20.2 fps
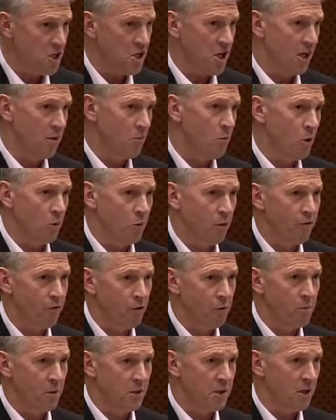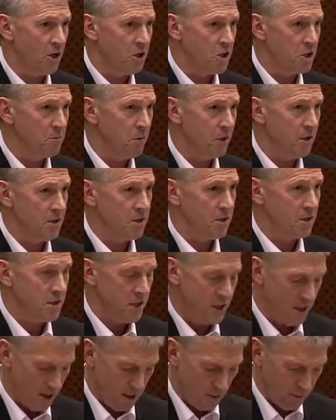anymore with food production because they're
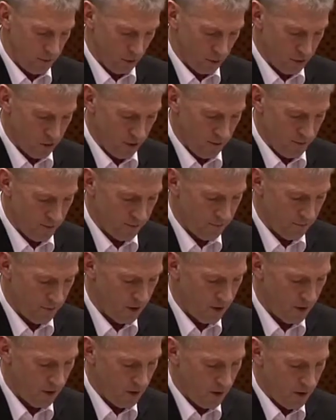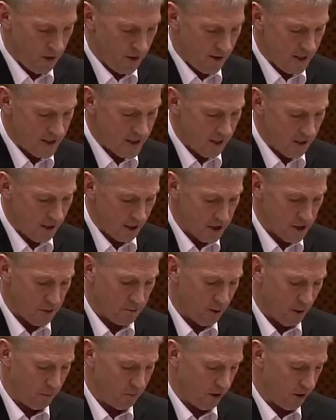decoupled. There is a link to
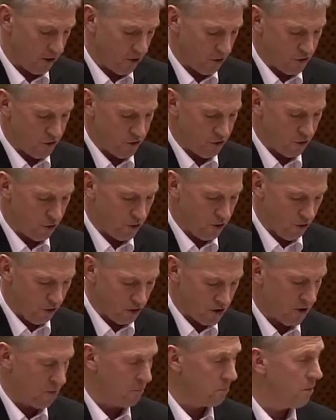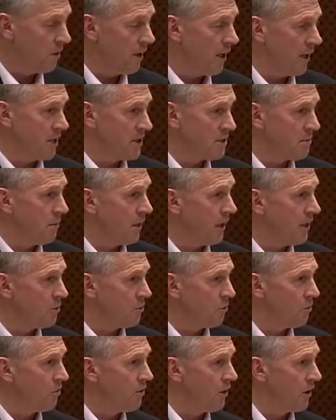public goods through cross-compliance, but I
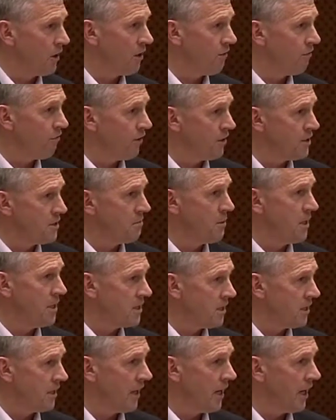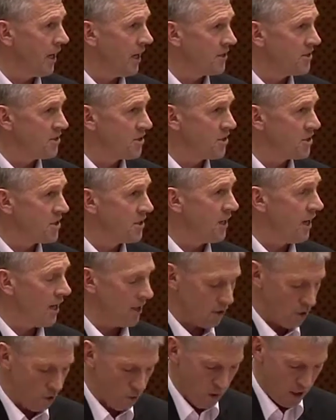don't think it fundamentally answers
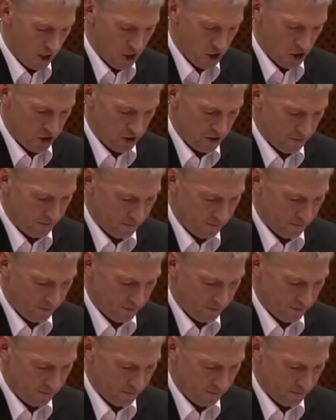that question.